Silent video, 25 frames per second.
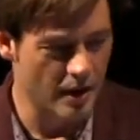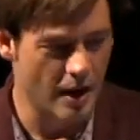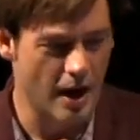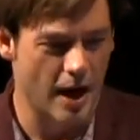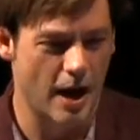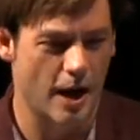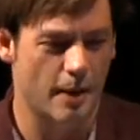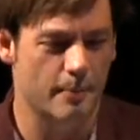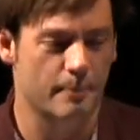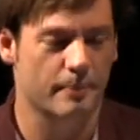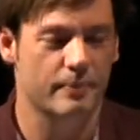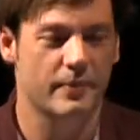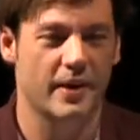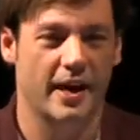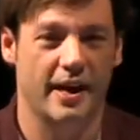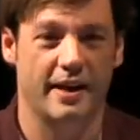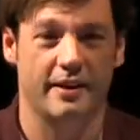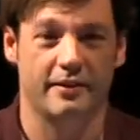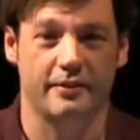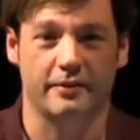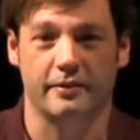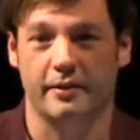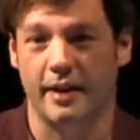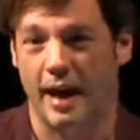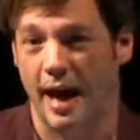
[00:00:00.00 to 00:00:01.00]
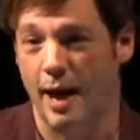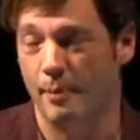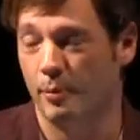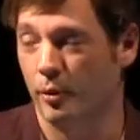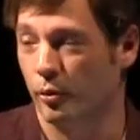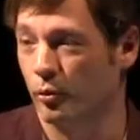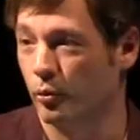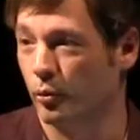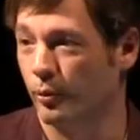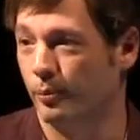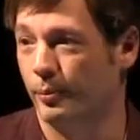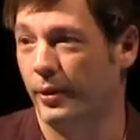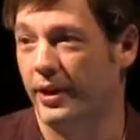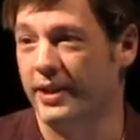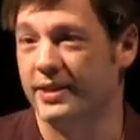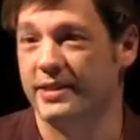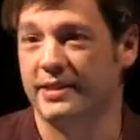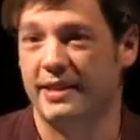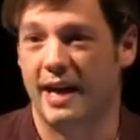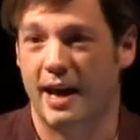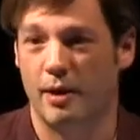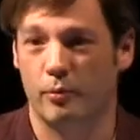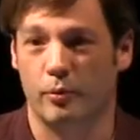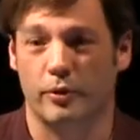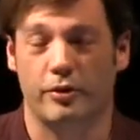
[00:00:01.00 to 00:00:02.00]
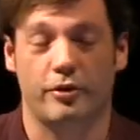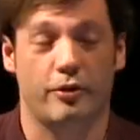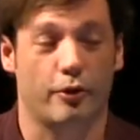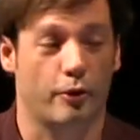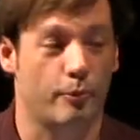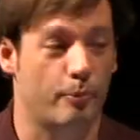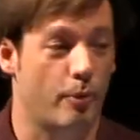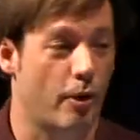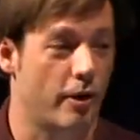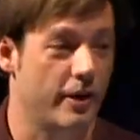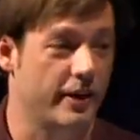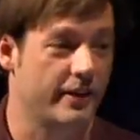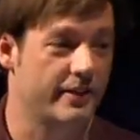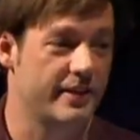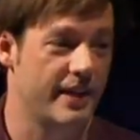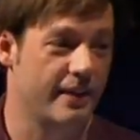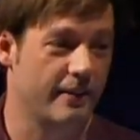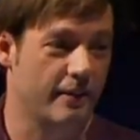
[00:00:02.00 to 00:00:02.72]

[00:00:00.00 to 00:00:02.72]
Um, and Apple replaced that with third-party